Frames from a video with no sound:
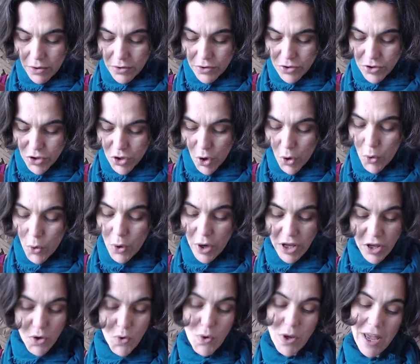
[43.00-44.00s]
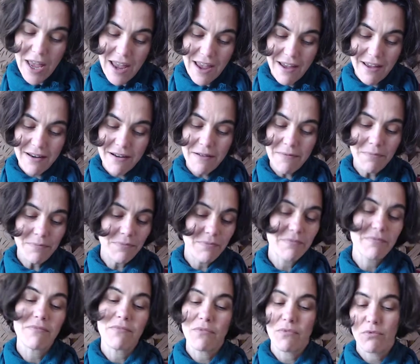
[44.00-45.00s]
So you can
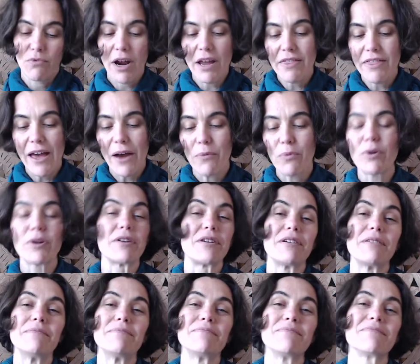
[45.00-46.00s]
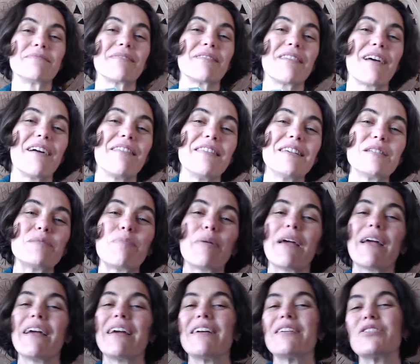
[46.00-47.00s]
write that word. On this
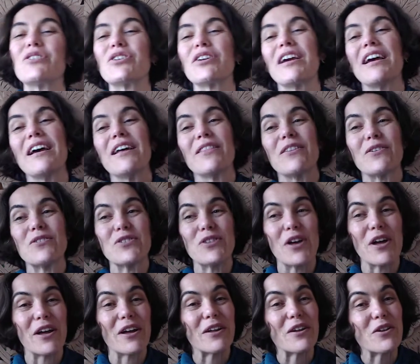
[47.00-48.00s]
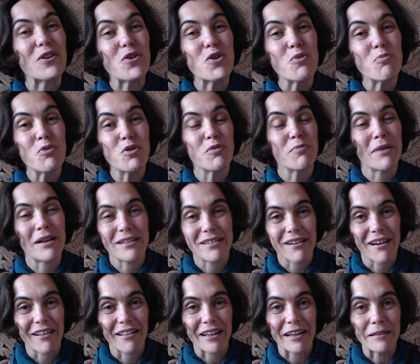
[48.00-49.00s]
page, there's the new moon
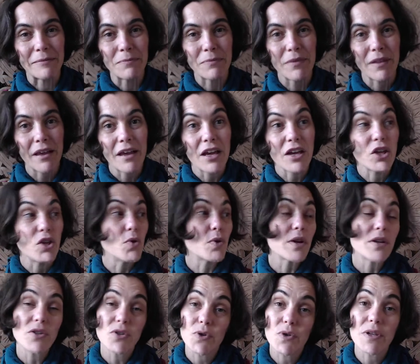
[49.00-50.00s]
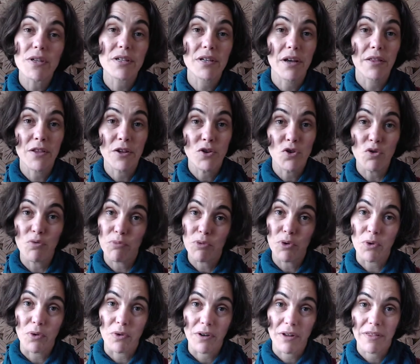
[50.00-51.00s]
mandala. You can do this on the new
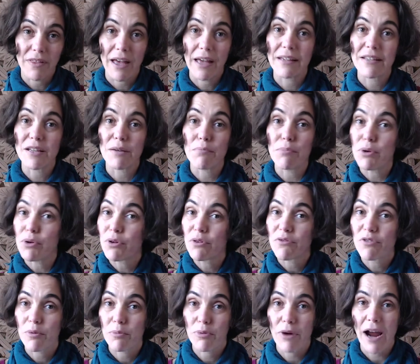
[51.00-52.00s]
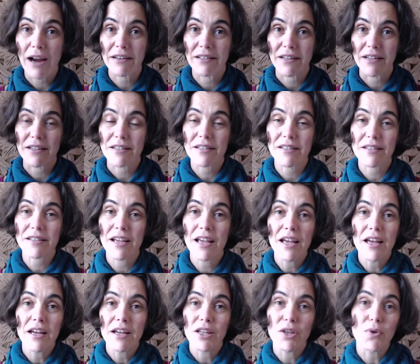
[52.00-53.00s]
moon. That is a beautiful practice.
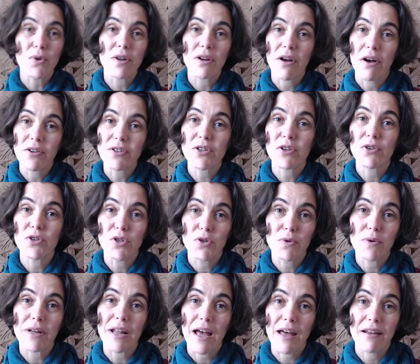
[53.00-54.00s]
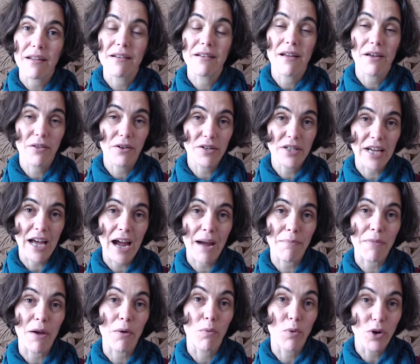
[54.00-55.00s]
You can also do it at another
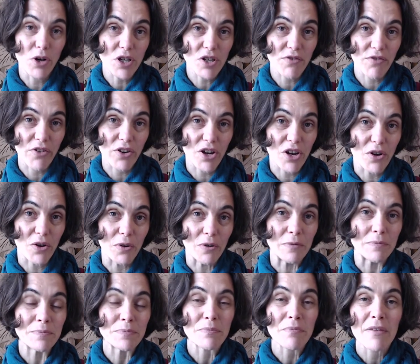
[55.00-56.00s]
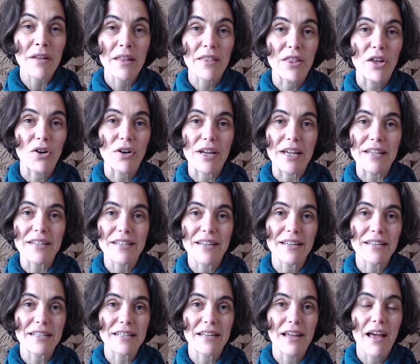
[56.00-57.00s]
time that works for you. There
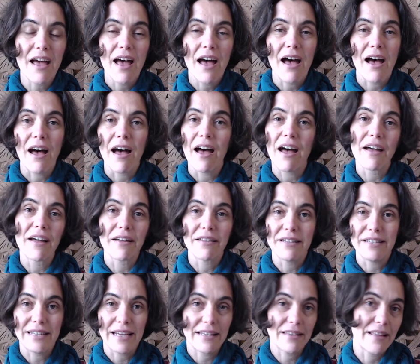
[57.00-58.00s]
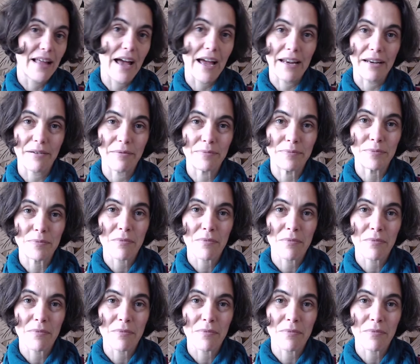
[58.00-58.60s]
isn't a deadline.